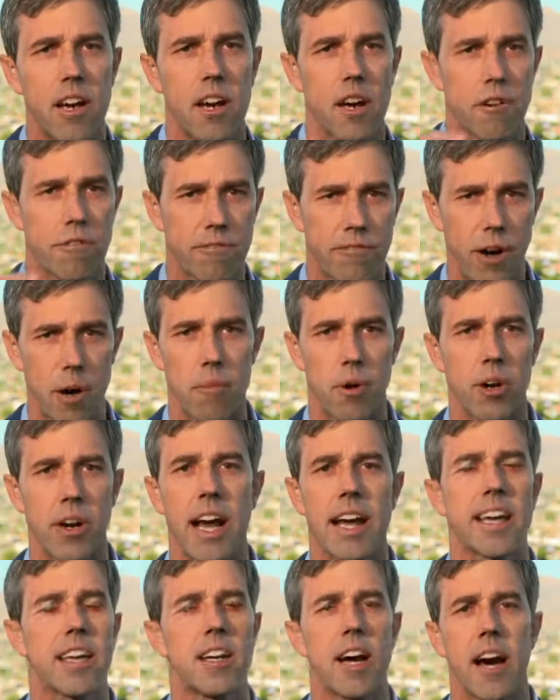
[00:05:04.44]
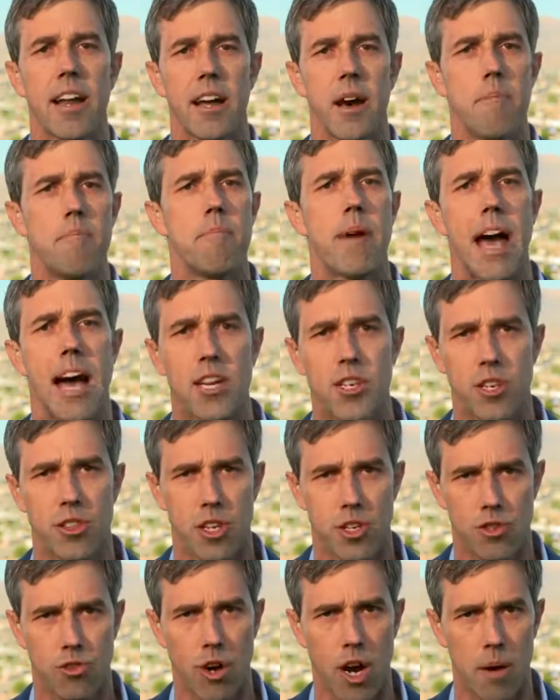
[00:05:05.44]
from her. And I cannot imagine the
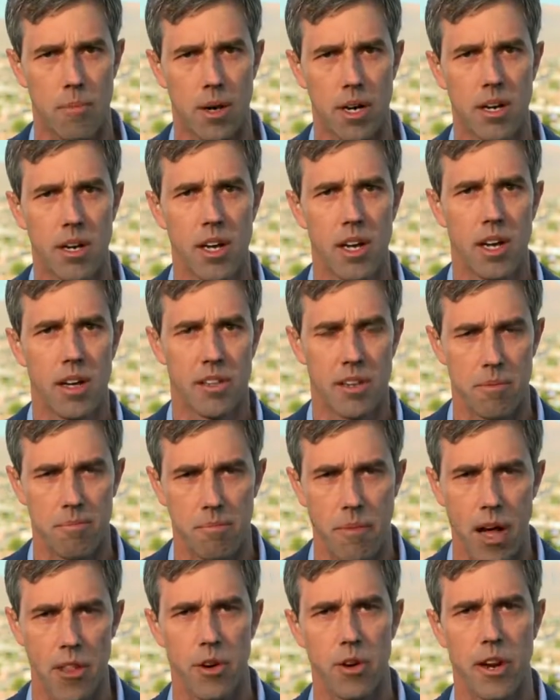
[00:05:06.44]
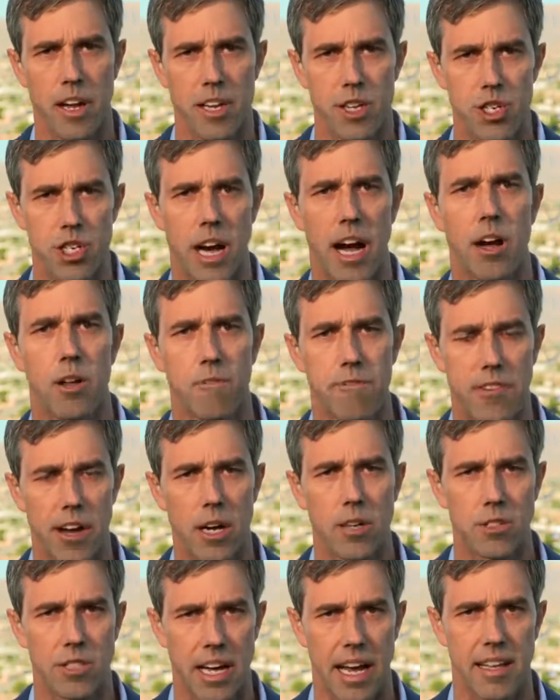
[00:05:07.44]
trauma that mother and child
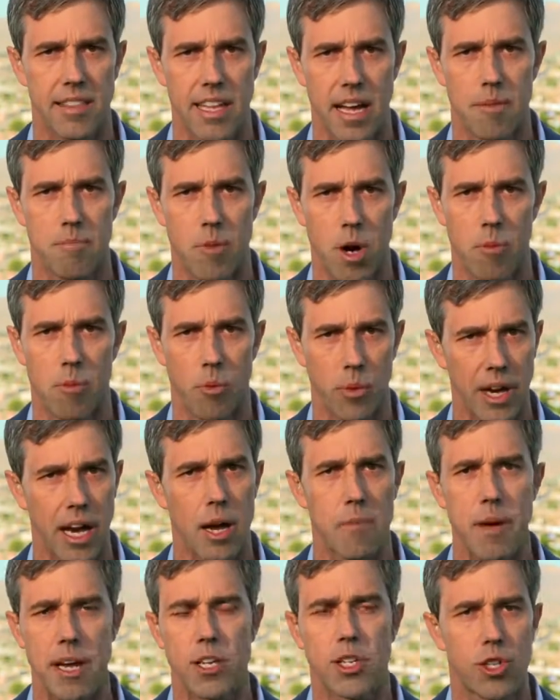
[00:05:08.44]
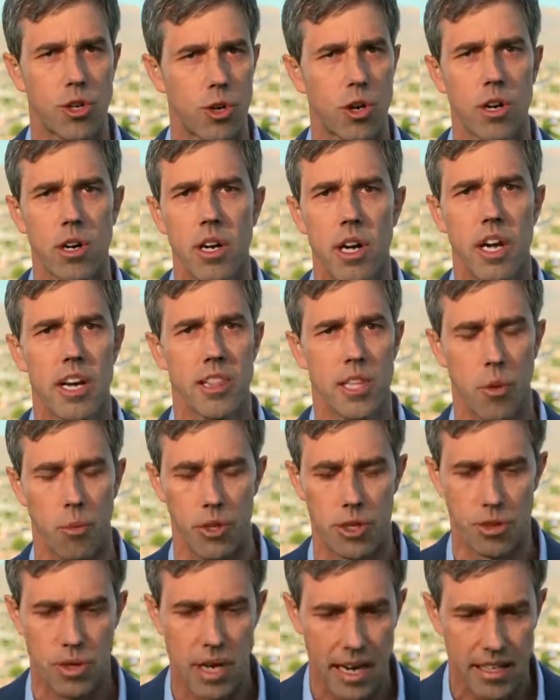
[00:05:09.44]
felt at that moment. We got to make sure that we
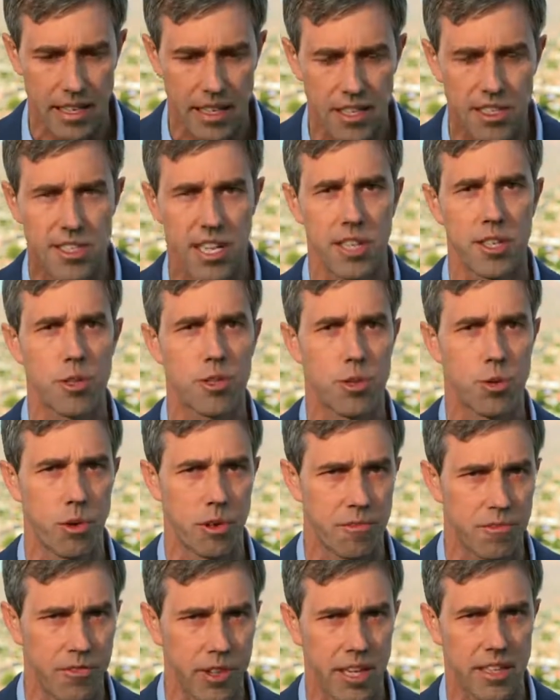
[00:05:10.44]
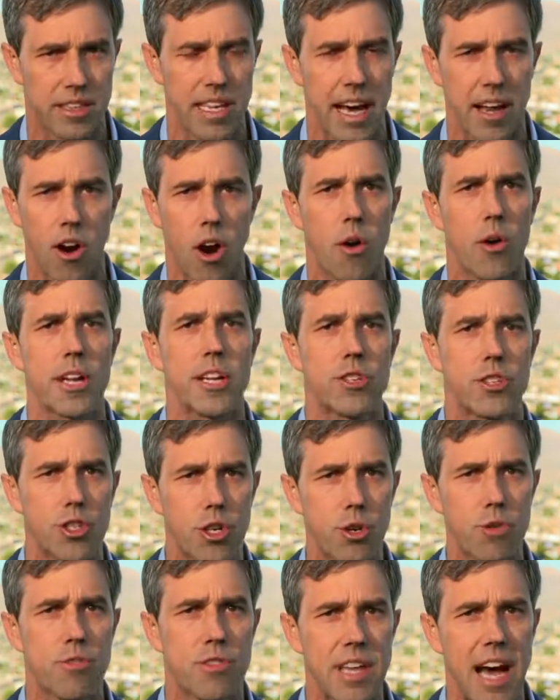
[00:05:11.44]
do not continue to inflict that. Already
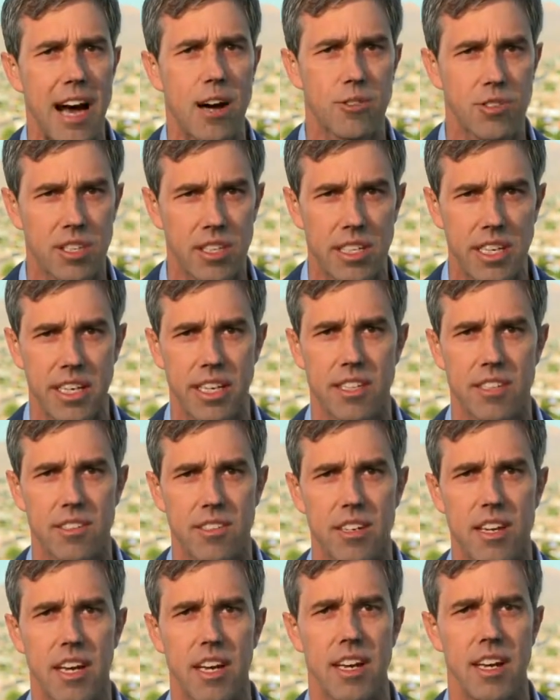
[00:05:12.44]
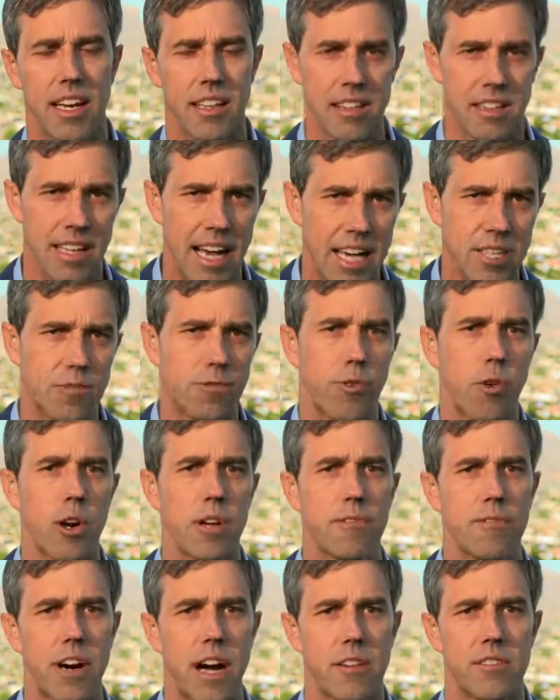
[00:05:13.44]
2,000 kids in the last
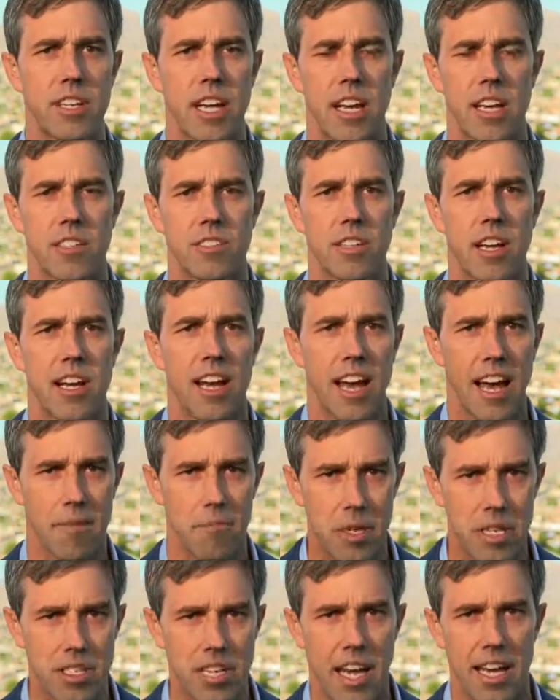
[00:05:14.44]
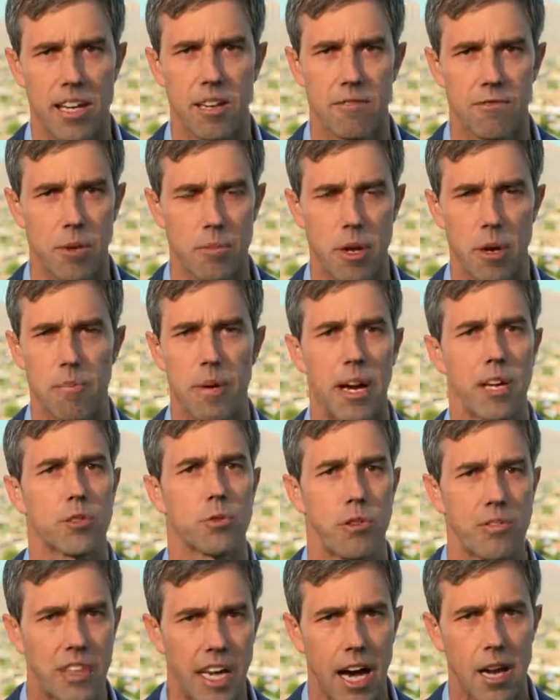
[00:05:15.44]
45 right. days have been taken from their parents.
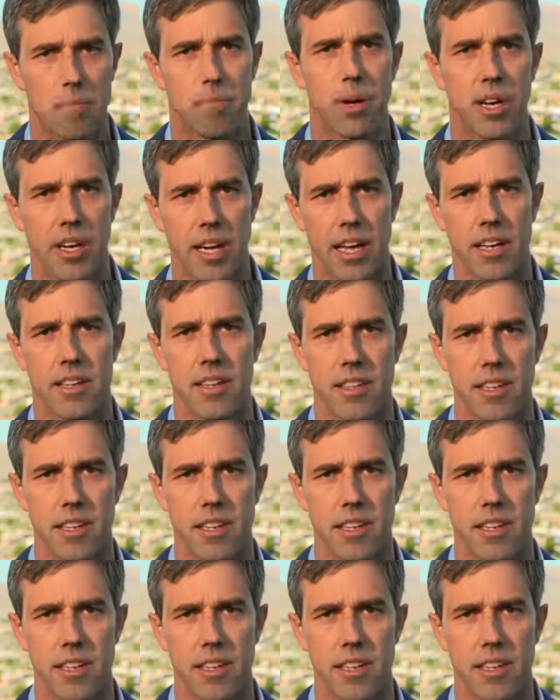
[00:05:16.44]
We've got to put an end to this.